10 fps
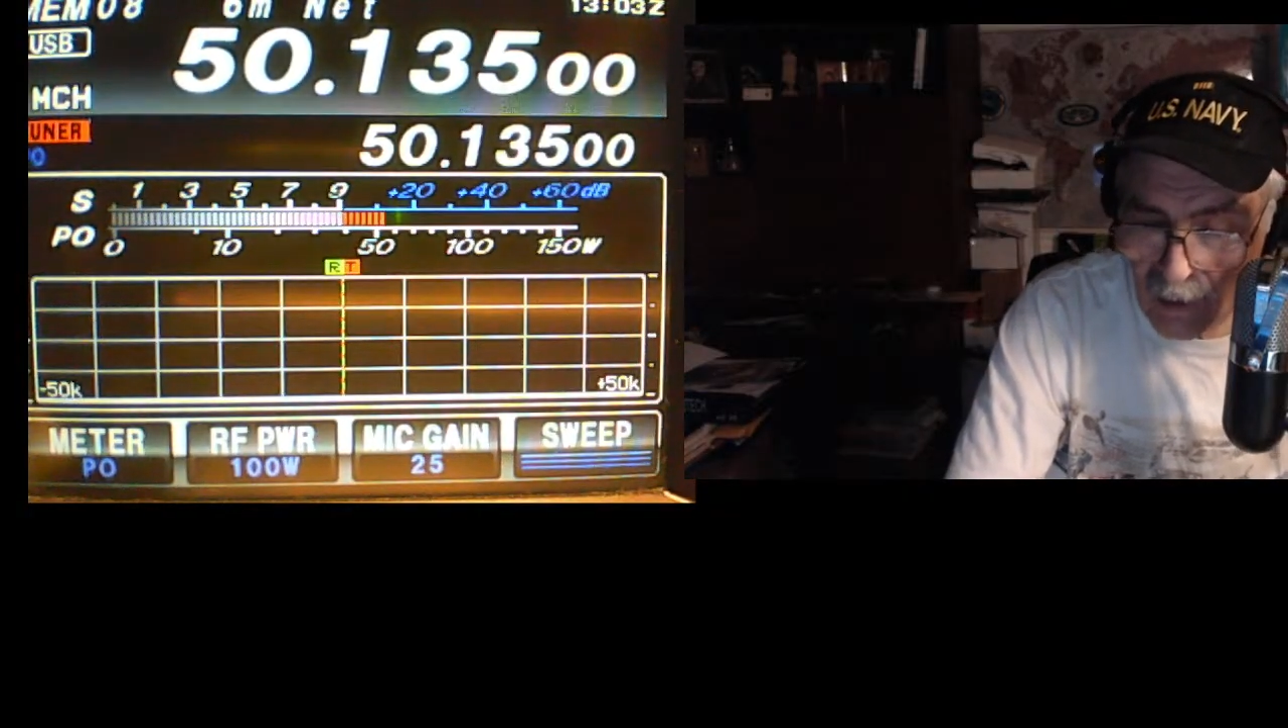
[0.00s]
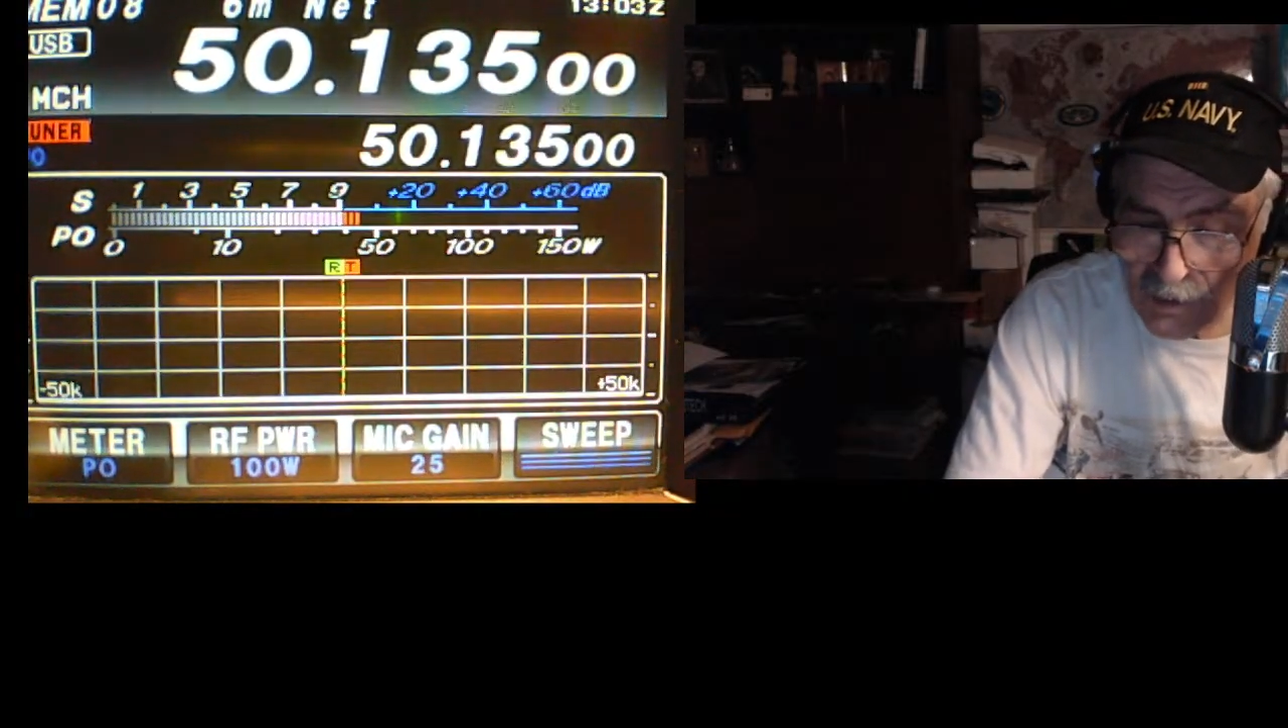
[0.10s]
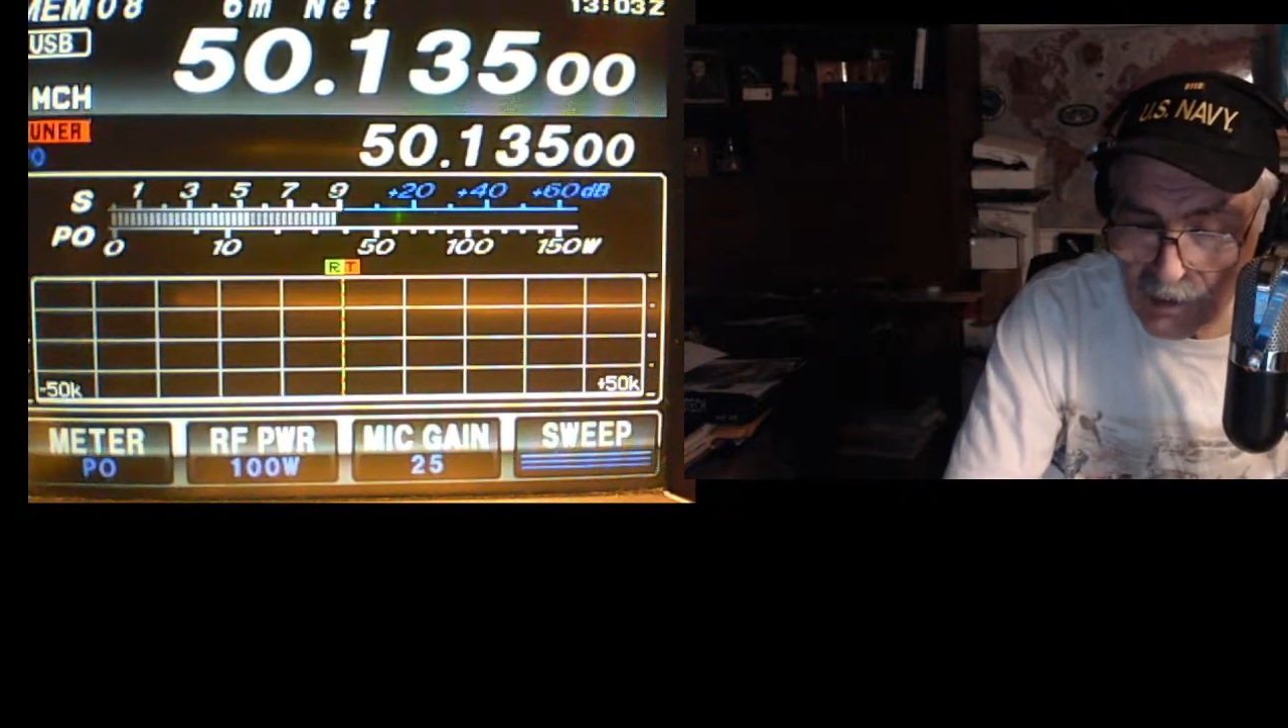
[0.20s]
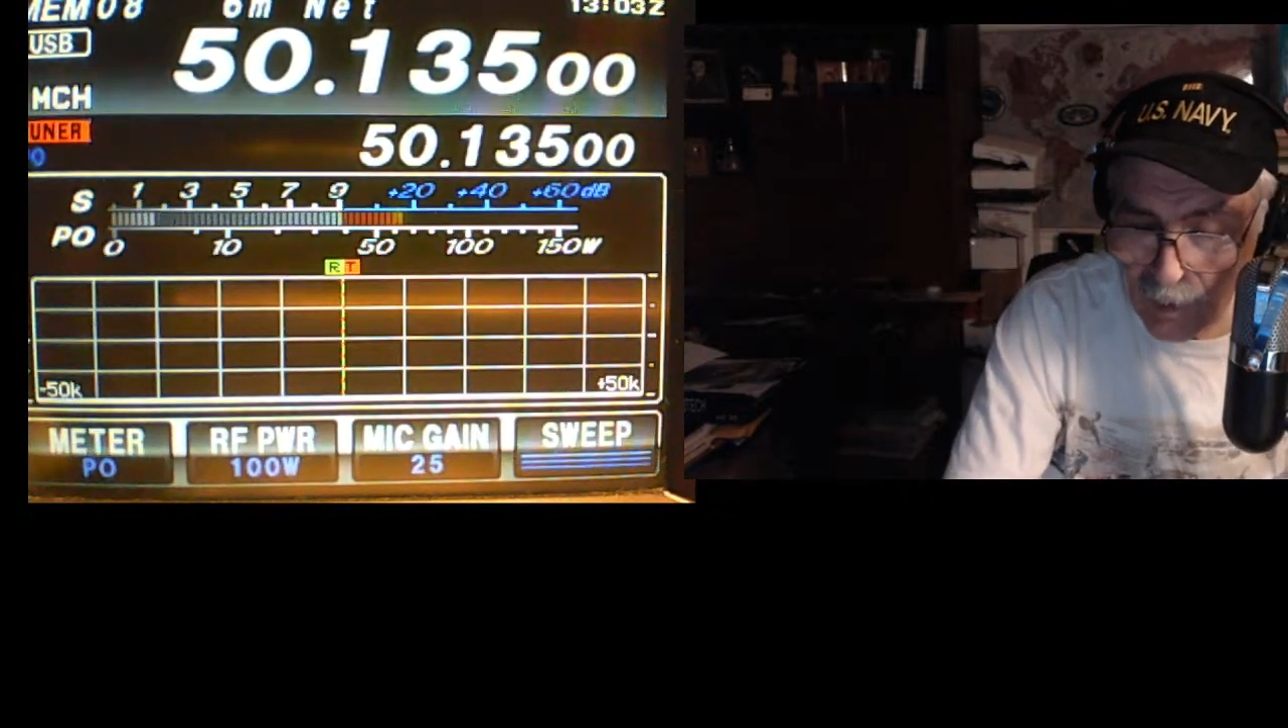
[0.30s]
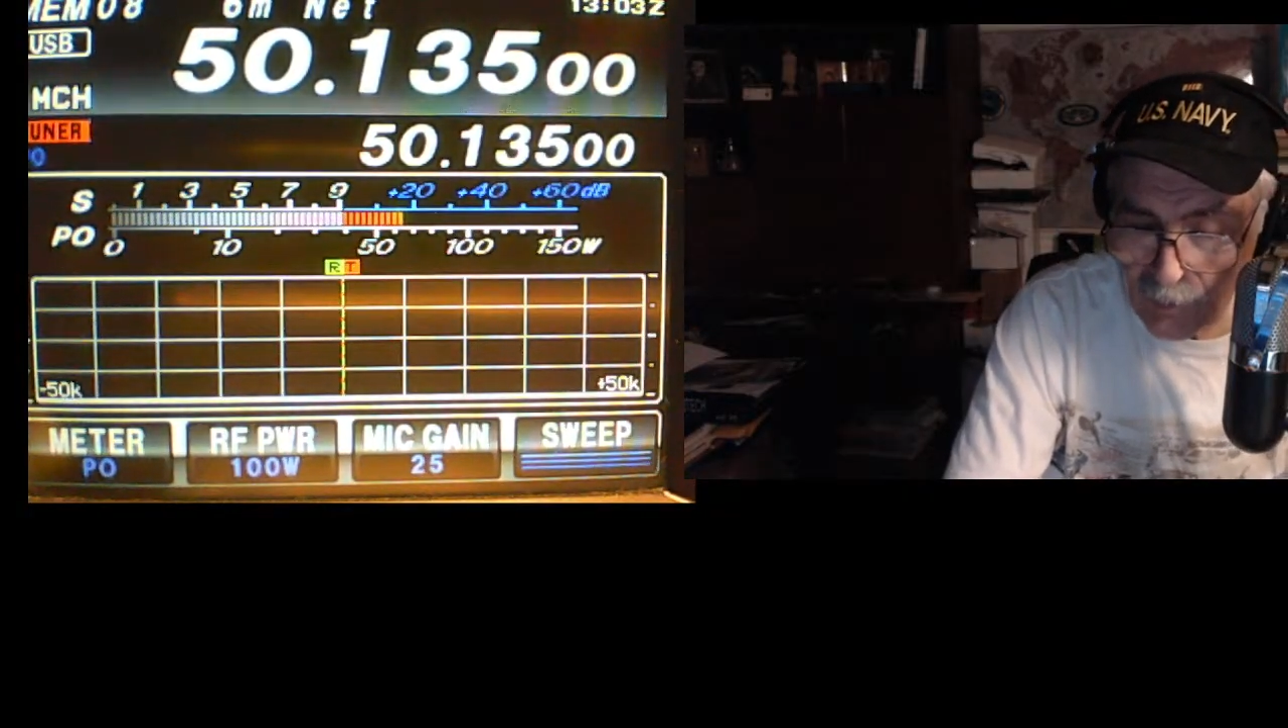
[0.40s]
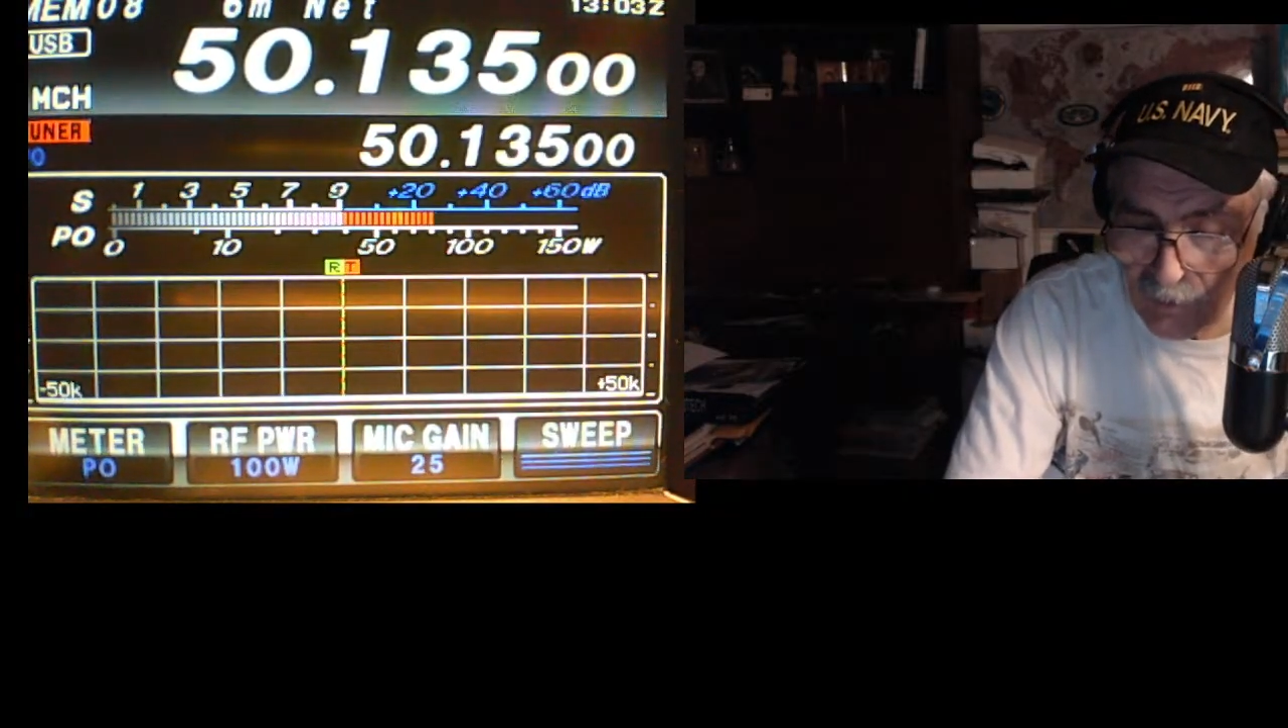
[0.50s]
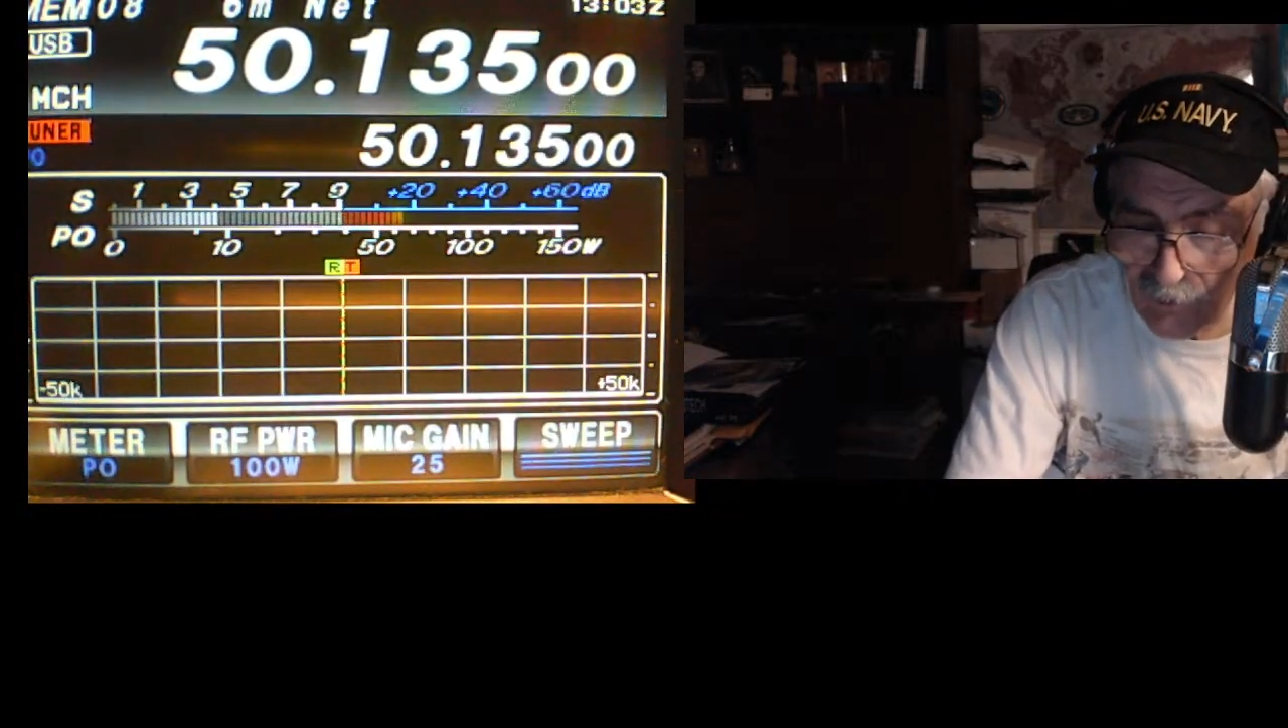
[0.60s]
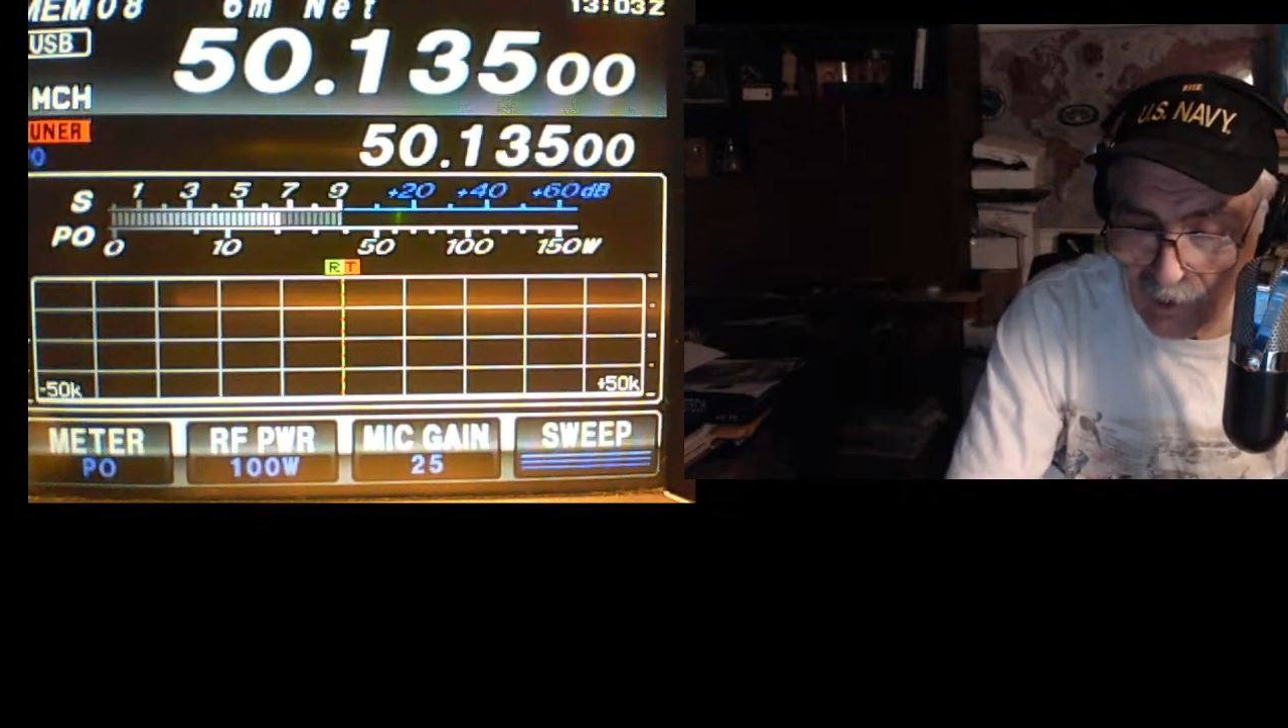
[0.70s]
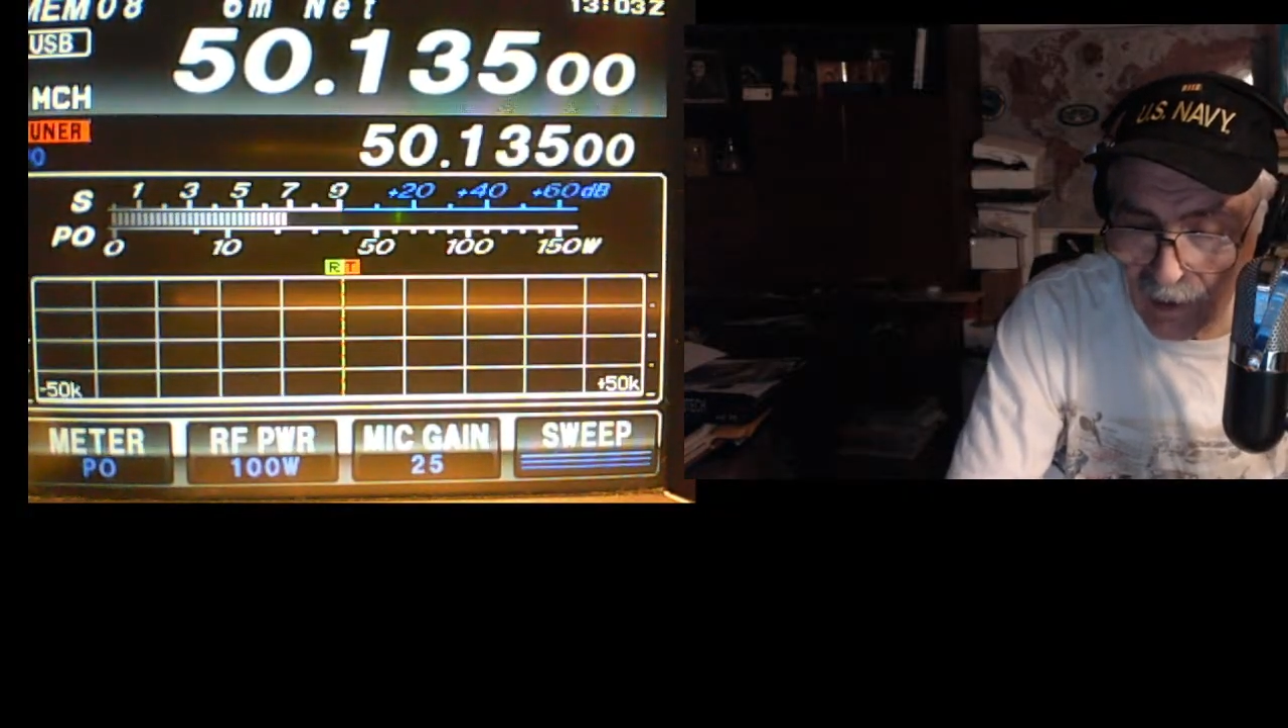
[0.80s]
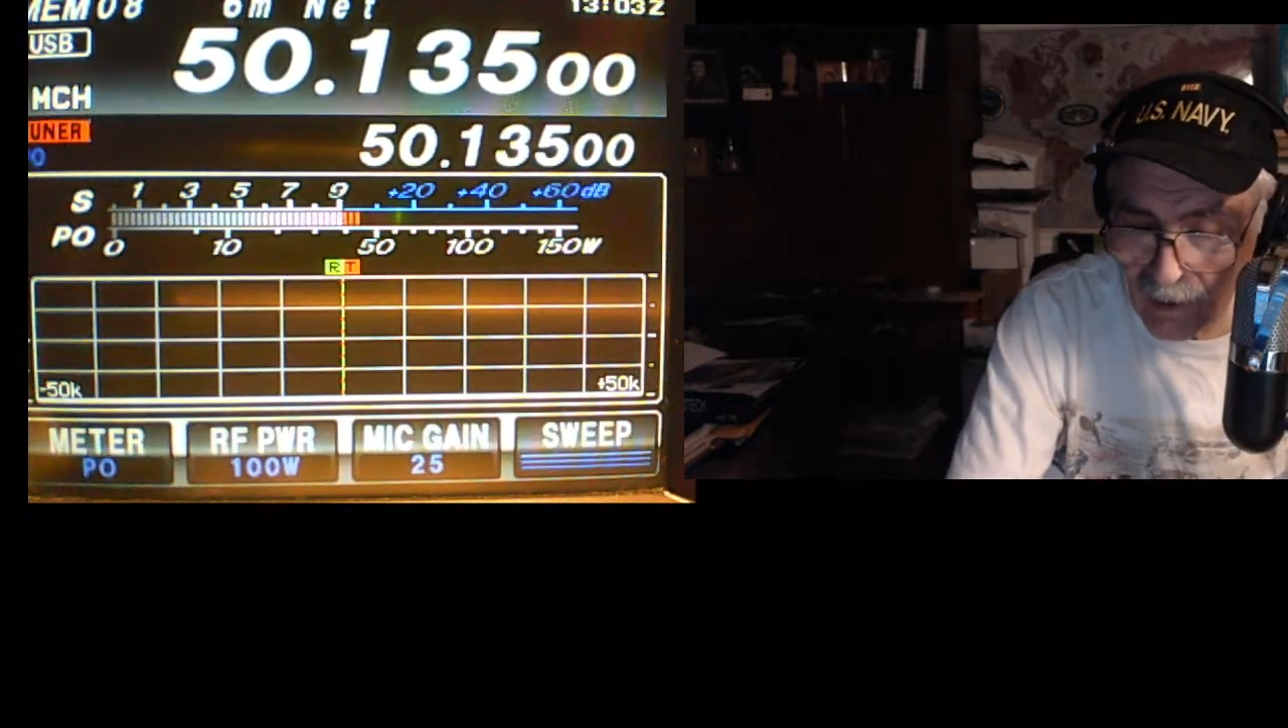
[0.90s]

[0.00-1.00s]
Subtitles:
I just happened to forget.